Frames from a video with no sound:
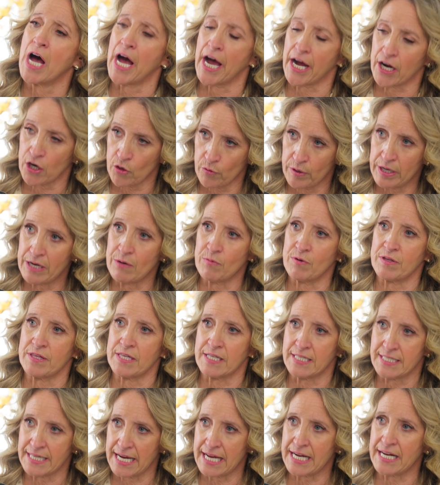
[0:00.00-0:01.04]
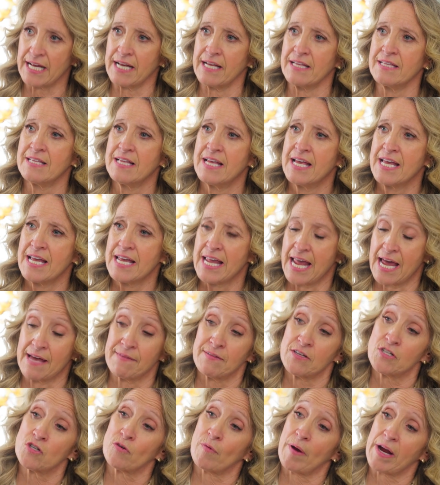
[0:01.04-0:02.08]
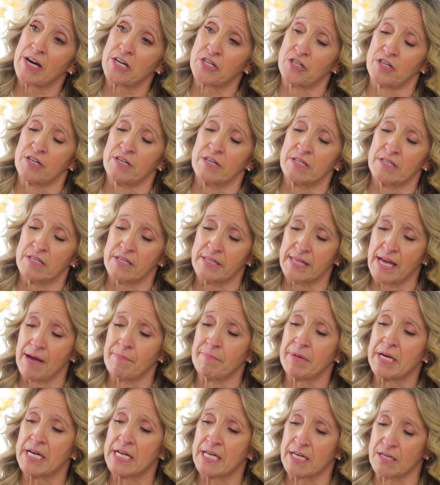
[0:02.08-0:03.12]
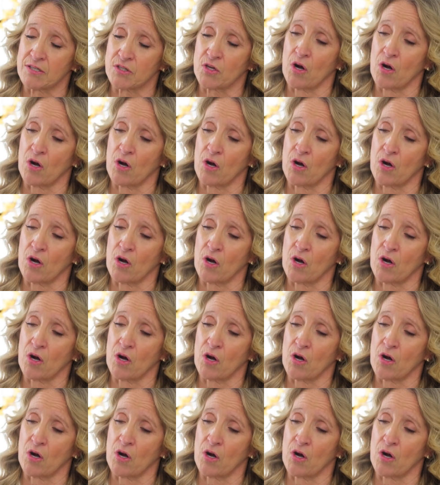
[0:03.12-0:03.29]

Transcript: agree with the data and the direction that that meeting is